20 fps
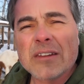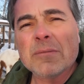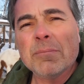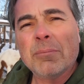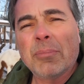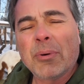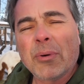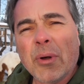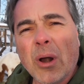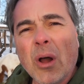
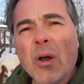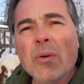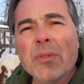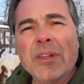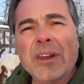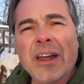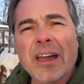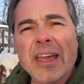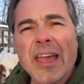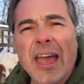Pro
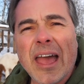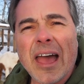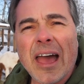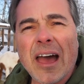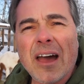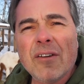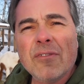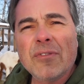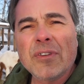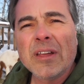that I
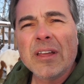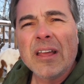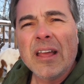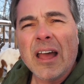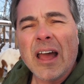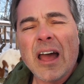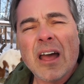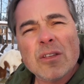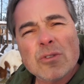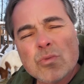have,
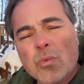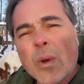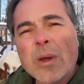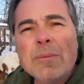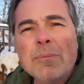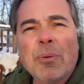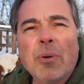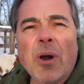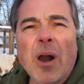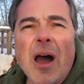there's
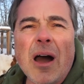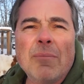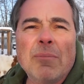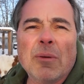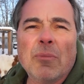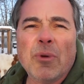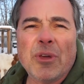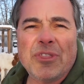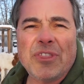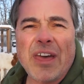one
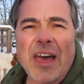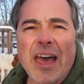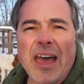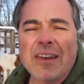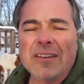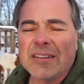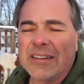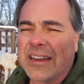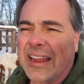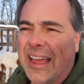problem with
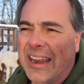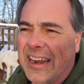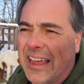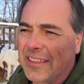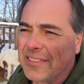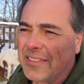that, and I